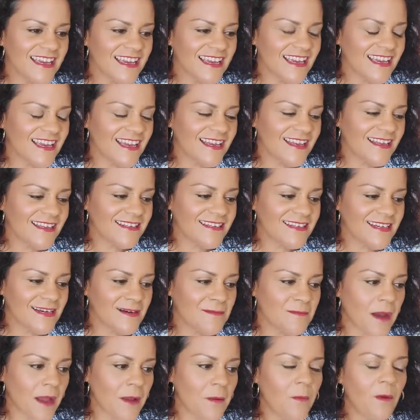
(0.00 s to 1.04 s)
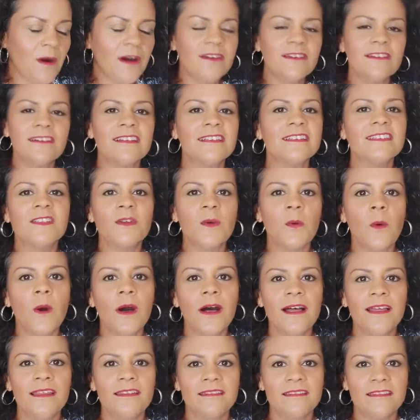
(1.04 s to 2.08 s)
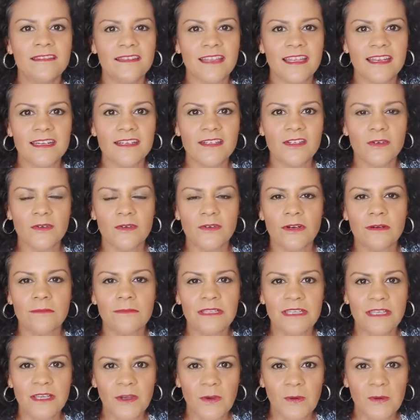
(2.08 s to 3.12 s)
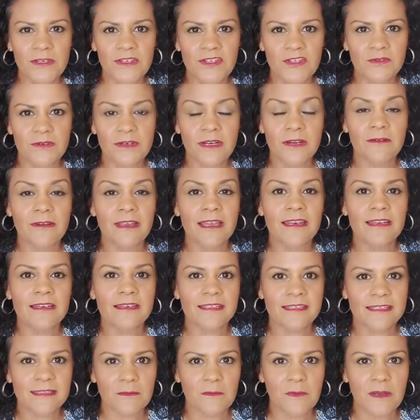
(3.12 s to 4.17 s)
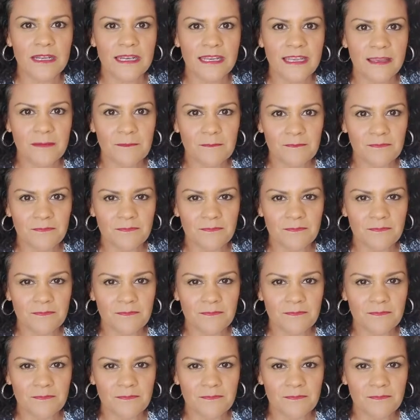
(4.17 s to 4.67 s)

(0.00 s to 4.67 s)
And I wandered into one that I don't normally go into, and I ran into somebody